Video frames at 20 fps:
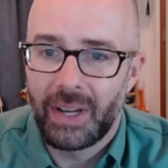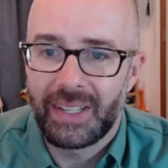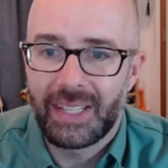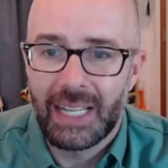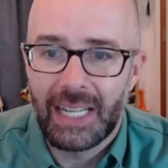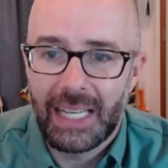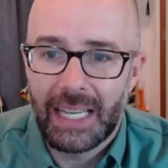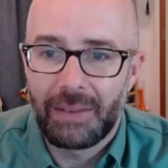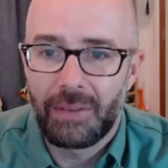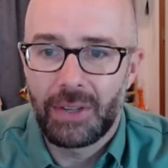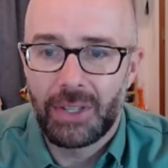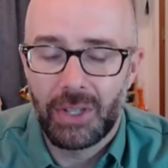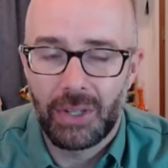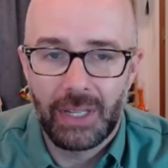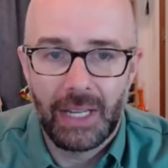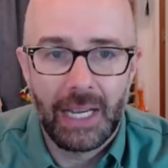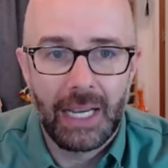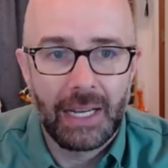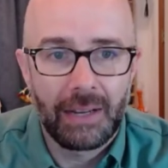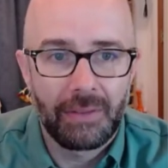It's going to give us a
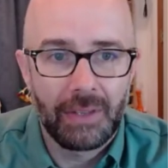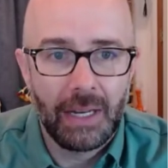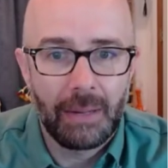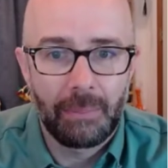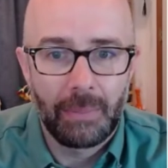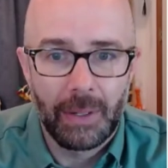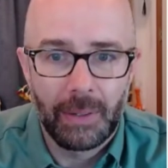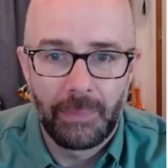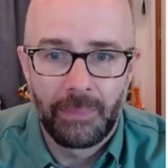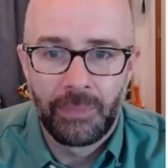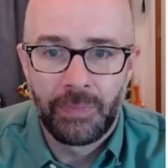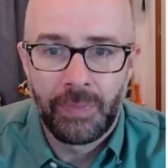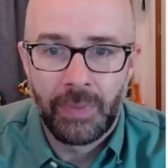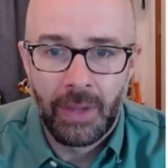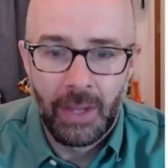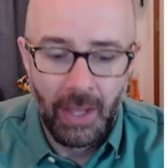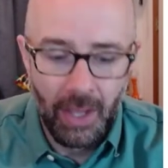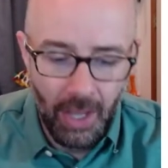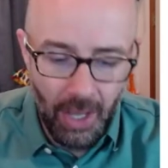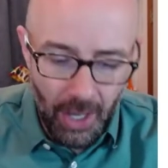negative number.
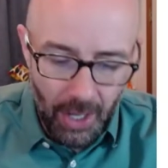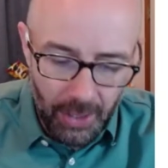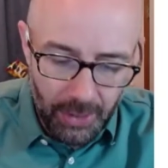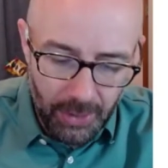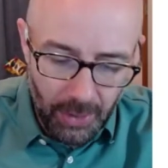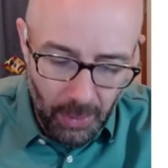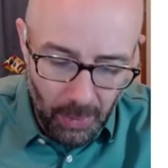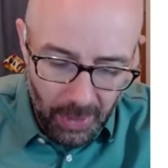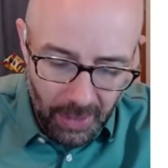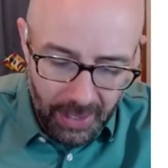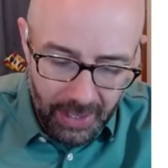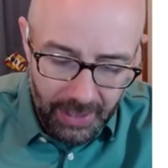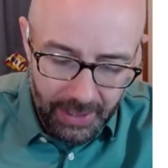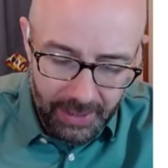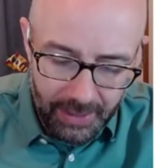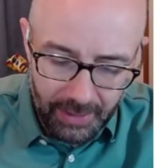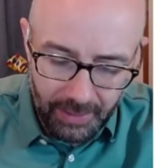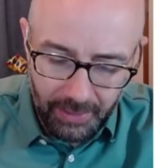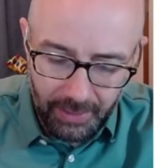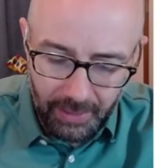So
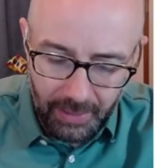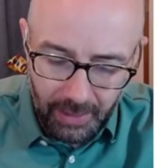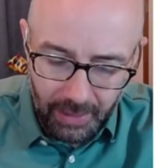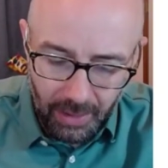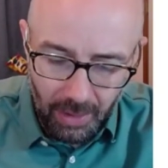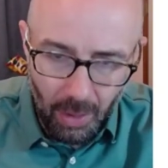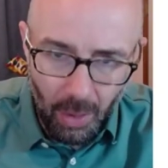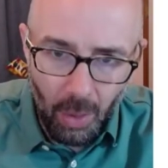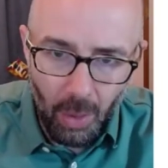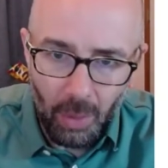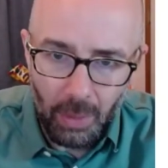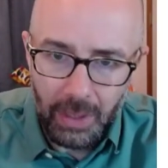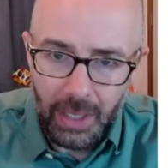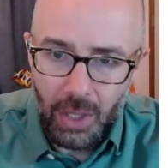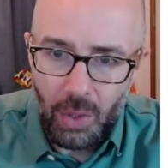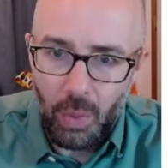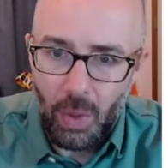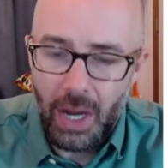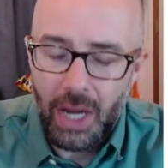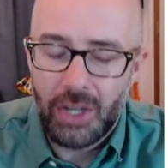this whole
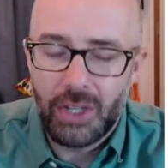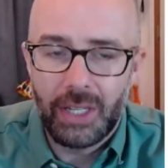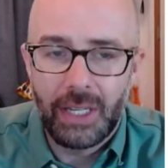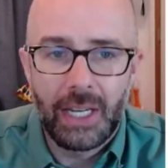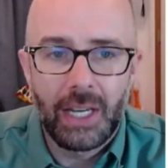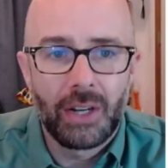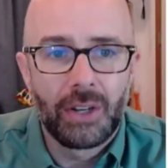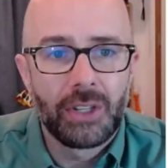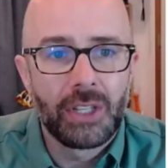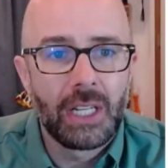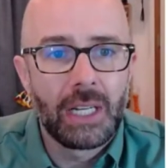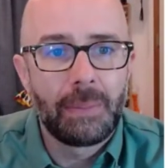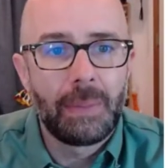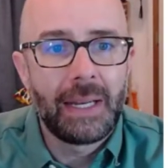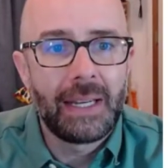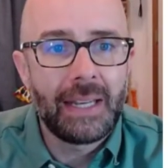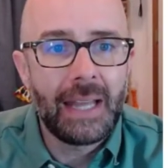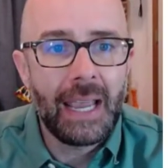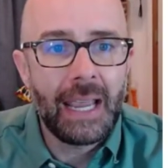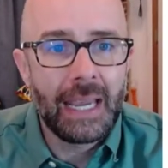equation here is going to be
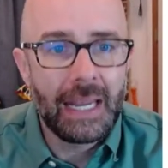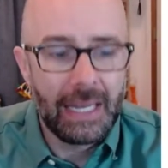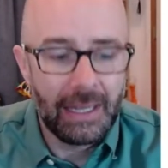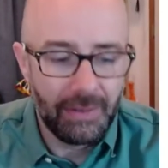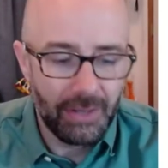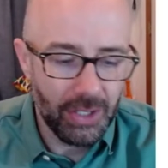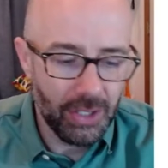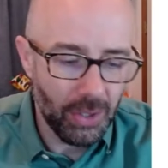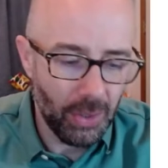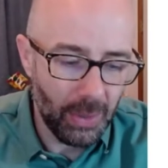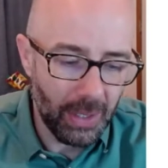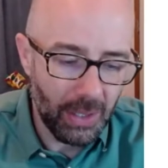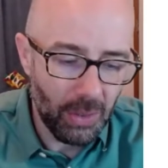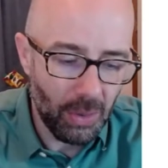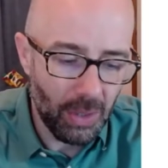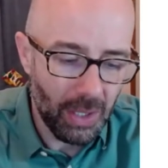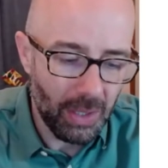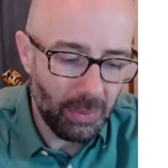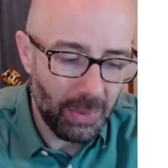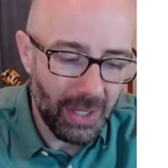negative. And so in
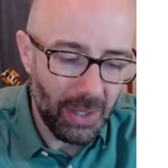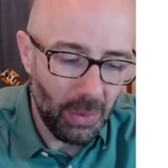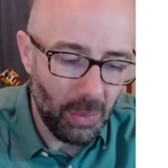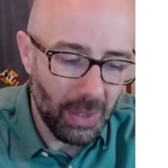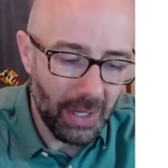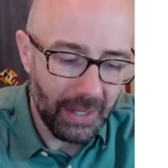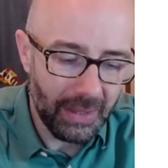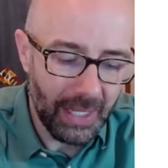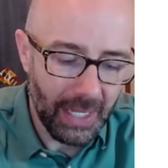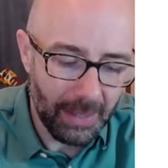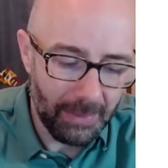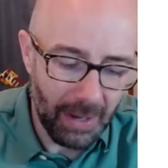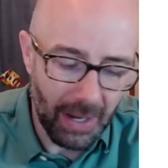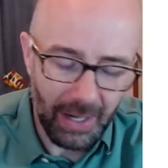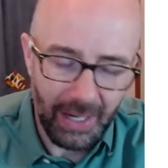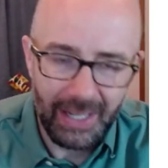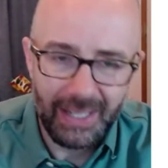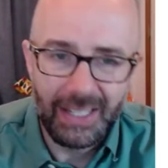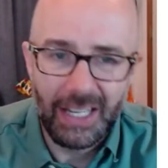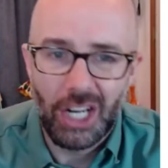order, we don't want to think about
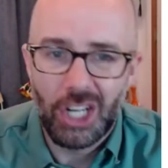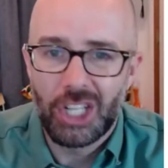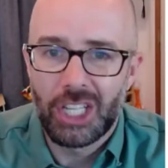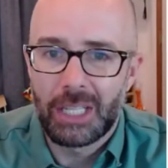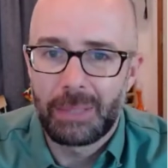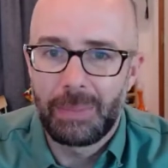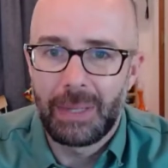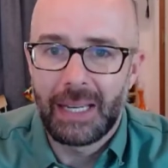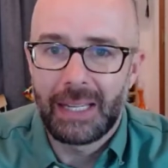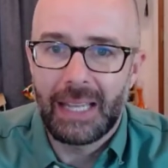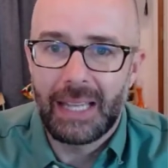conduction as being